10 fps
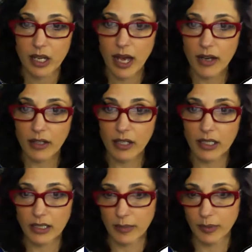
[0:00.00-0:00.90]
How to
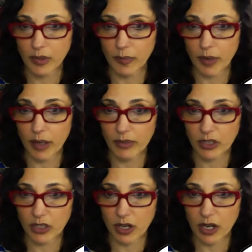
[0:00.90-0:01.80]
cut typical
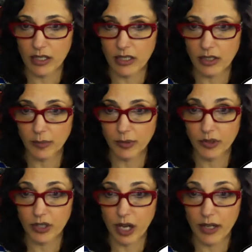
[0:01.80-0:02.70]
publishing costs and still
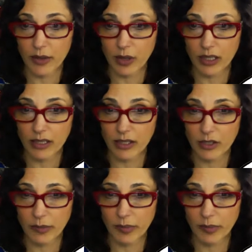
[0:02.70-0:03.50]
produce a high-quality digital